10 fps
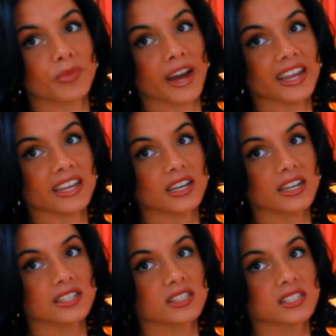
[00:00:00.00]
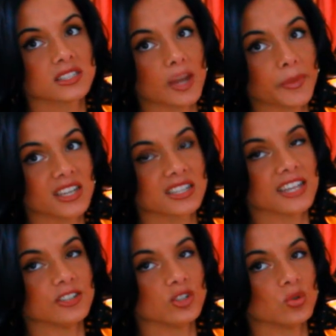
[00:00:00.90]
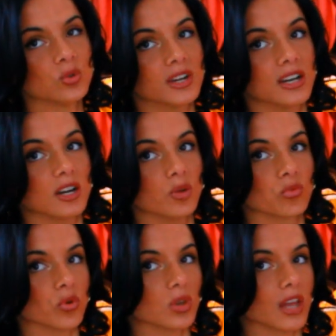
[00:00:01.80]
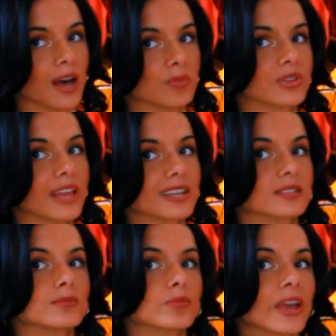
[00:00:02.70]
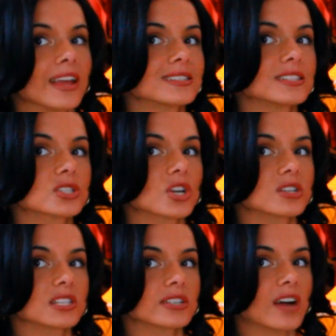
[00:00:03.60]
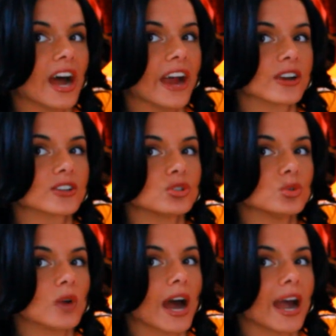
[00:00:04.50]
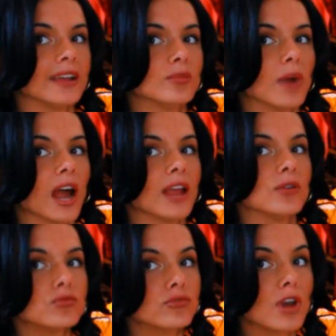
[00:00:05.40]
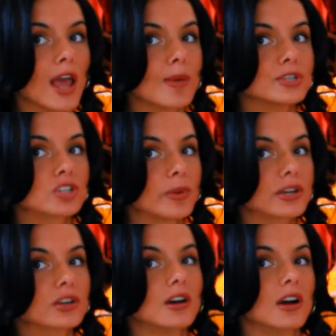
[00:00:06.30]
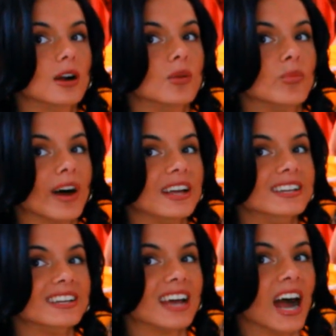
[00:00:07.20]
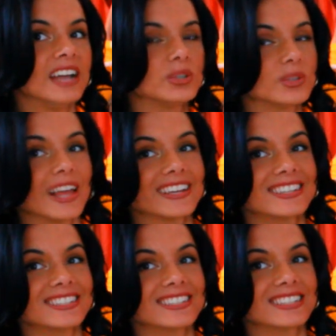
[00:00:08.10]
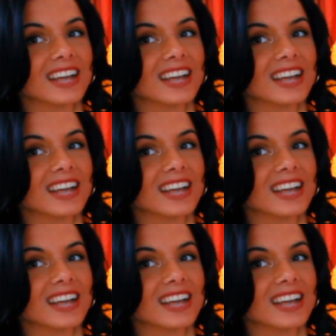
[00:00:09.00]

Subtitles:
my stomach because I do pull up like pants and skirts a little higher to hide my flabby stomach, but I do like it.